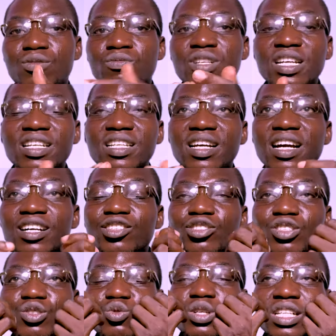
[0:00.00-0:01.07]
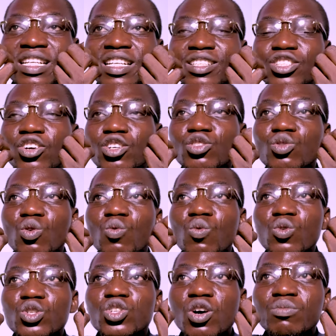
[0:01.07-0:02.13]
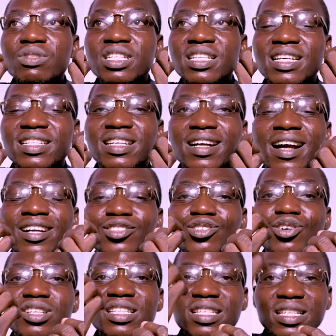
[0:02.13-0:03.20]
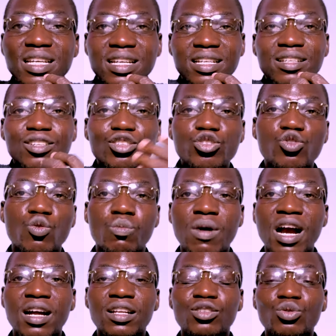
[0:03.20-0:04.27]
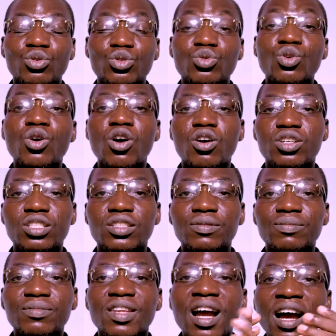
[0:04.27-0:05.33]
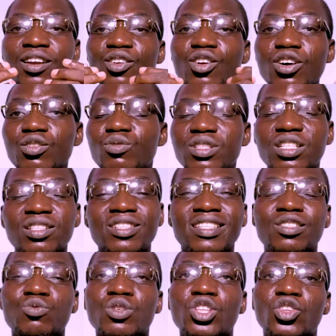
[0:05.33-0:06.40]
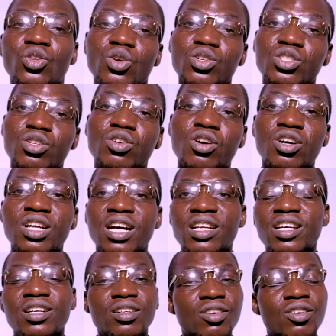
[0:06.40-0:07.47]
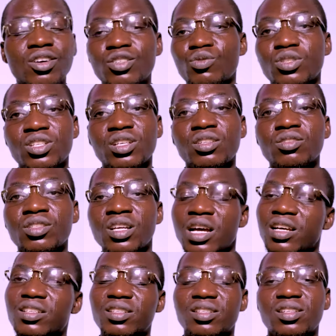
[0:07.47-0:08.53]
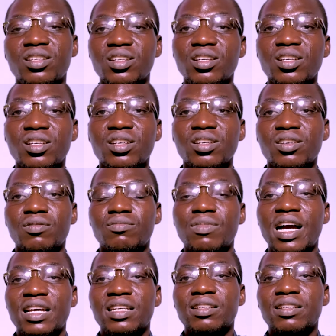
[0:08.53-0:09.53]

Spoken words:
where they just know something that they can just say to man, to God, and God it will touch God, and then God will say, yes, my